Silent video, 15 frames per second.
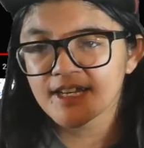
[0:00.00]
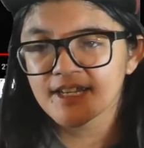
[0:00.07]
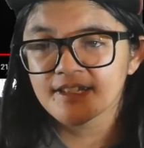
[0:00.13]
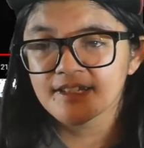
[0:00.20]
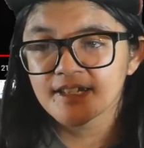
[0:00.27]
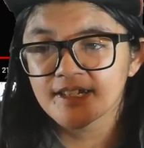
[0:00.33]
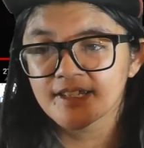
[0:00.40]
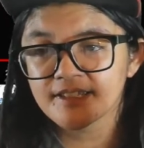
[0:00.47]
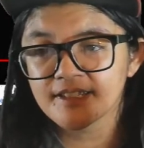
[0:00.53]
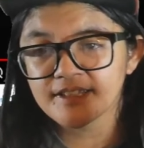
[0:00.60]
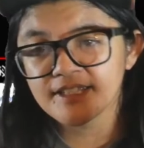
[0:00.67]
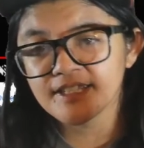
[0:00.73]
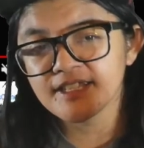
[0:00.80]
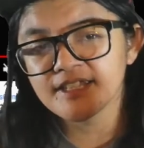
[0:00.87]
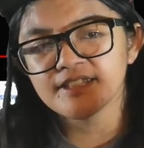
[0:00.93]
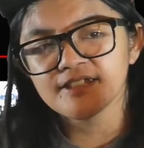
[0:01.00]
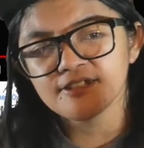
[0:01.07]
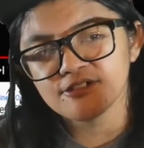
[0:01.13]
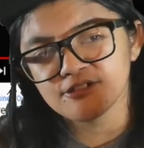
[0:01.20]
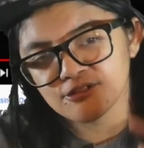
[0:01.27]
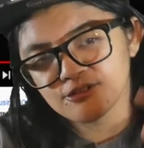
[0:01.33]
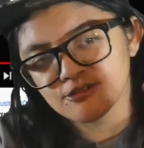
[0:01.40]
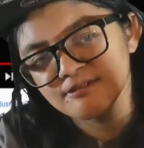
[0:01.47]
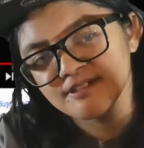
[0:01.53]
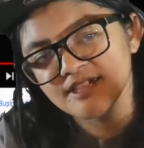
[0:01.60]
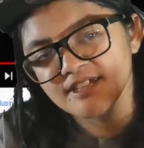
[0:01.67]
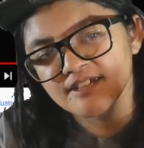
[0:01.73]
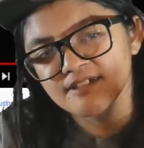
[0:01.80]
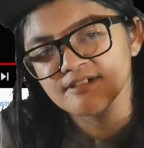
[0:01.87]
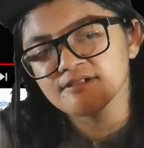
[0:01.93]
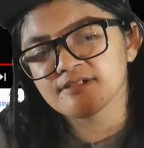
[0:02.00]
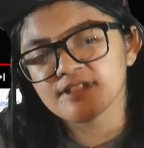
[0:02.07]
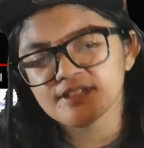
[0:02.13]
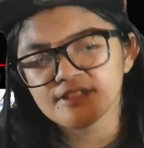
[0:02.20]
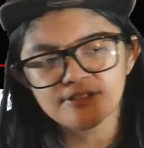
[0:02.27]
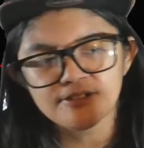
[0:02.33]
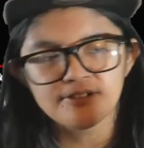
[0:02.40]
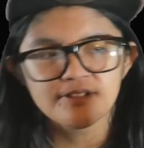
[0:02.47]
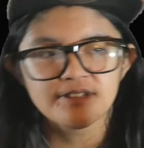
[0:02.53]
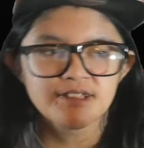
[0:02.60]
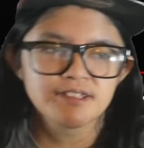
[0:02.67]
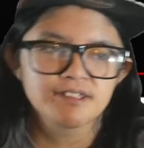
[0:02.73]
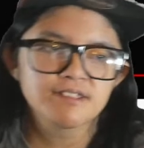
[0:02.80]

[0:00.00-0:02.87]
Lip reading: the thing that you're doing here is you're just